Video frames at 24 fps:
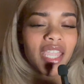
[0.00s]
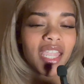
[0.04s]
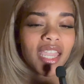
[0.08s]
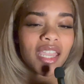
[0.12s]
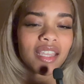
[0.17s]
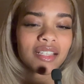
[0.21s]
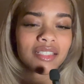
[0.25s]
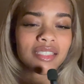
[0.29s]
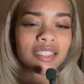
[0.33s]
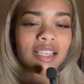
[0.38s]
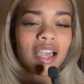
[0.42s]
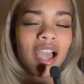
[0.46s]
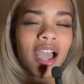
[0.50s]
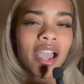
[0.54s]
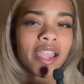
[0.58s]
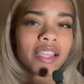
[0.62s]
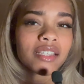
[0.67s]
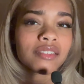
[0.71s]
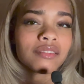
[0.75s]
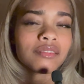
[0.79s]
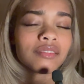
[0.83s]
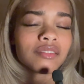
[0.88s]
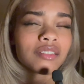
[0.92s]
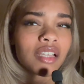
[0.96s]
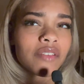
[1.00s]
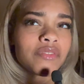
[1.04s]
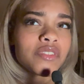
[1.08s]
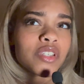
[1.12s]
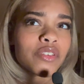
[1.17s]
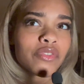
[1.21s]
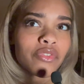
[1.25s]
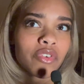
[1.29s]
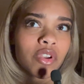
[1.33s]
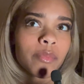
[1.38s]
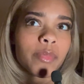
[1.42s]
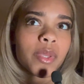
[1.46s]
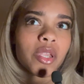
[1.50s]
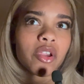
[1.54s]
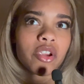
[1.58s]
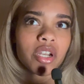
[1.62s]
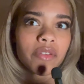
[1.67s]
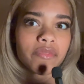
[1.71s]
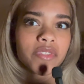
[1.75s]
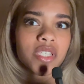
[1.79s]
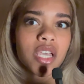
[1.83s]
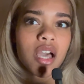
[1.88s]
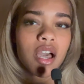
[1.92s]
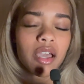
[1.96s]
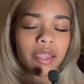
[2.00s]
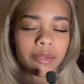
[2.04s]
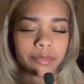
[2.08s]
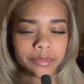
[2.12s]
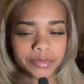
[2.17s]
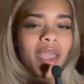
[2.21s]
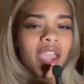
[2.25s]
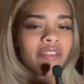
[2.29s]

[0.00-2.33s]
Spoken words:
and I loved it for a period of time.